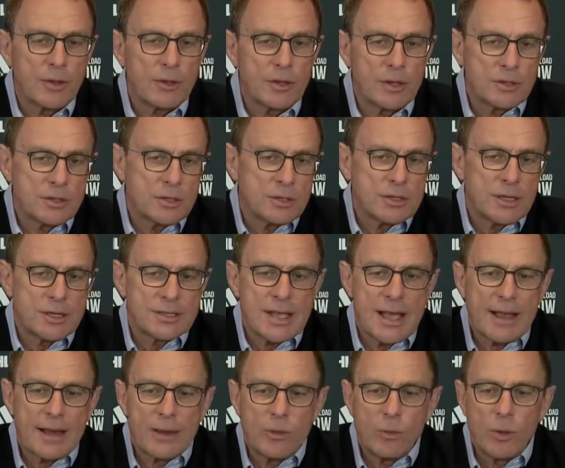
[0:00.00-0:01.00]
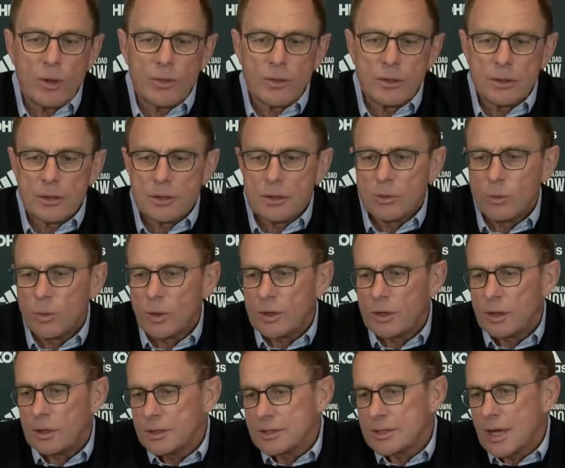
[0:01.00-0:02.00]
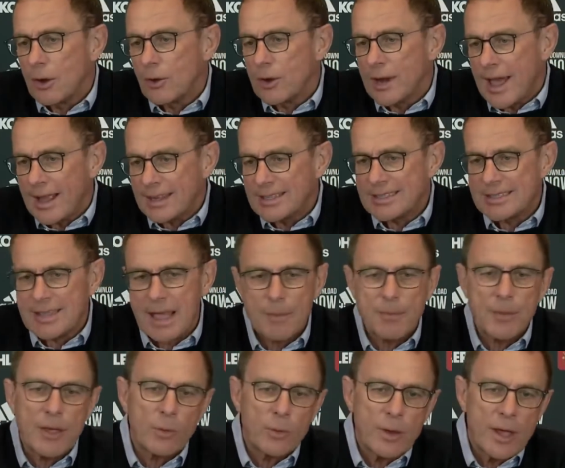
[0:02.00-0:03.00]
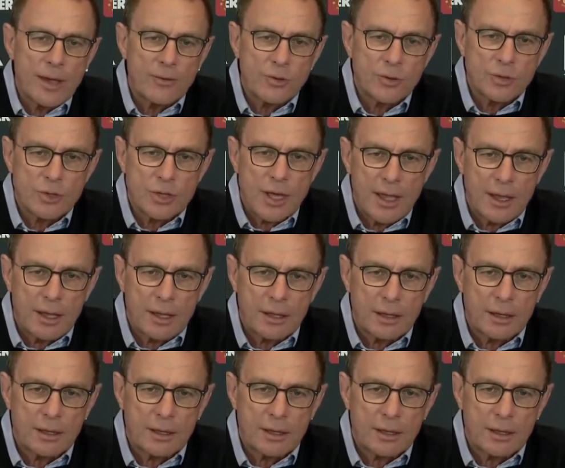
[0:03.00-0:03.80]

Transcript: and this is exactly what is our next step that we have to take.